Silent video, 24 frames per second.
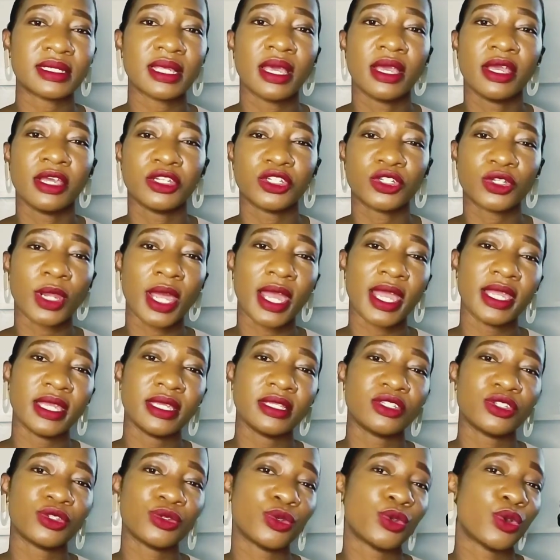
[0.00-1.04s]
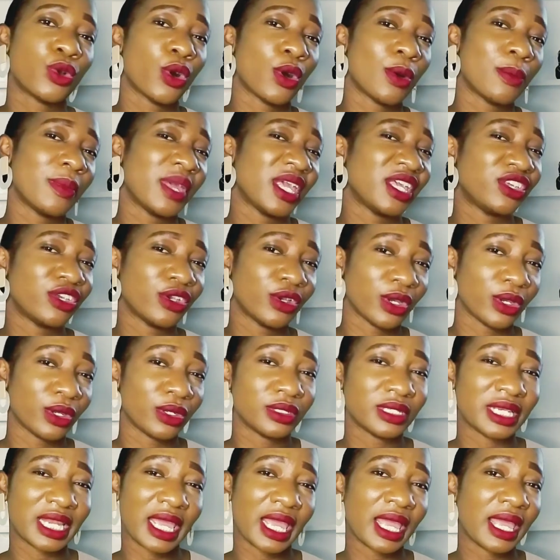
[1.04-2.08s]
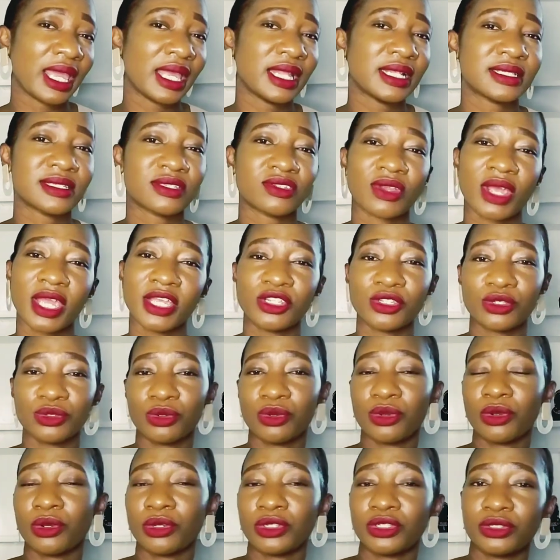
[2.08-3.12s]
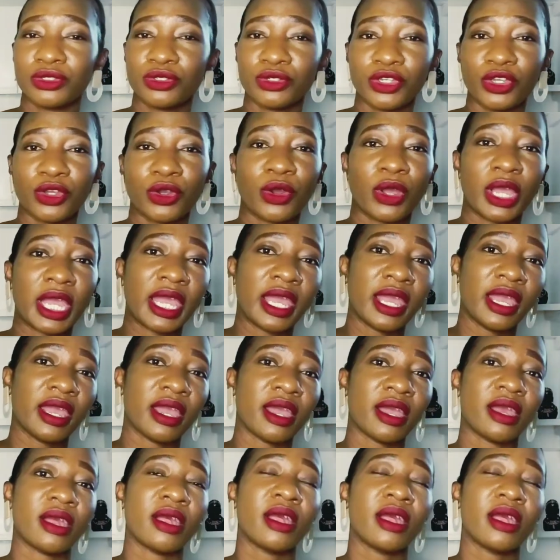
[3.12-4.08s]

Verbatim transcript: try to go make your nails try to go do your hair